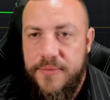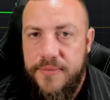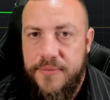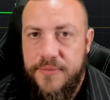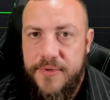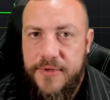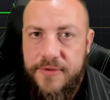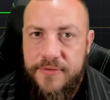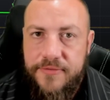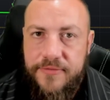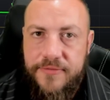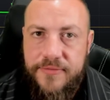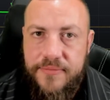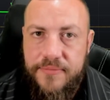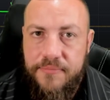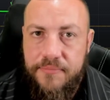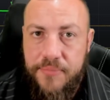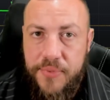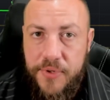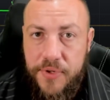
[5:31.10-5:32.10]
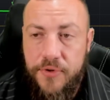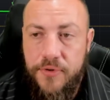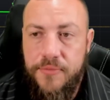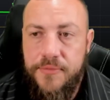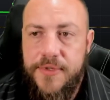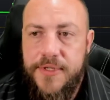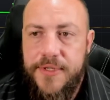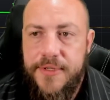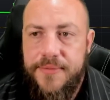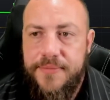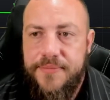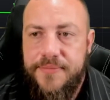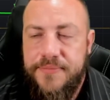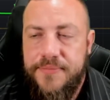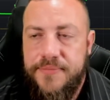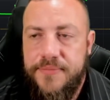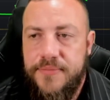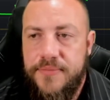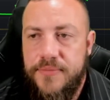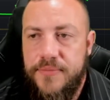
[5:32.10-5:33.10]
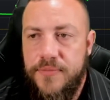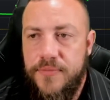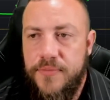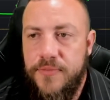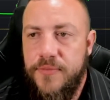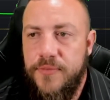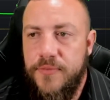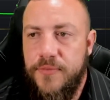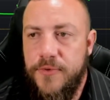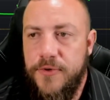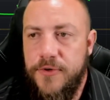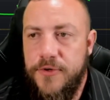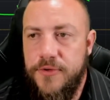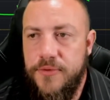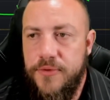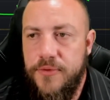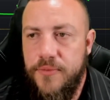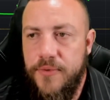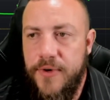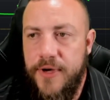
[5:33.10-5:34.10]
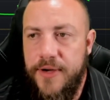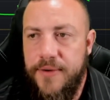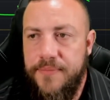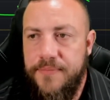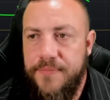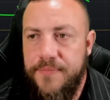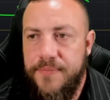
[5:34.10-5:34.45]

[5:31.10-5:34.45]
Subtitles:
We've boomed. We're doing well.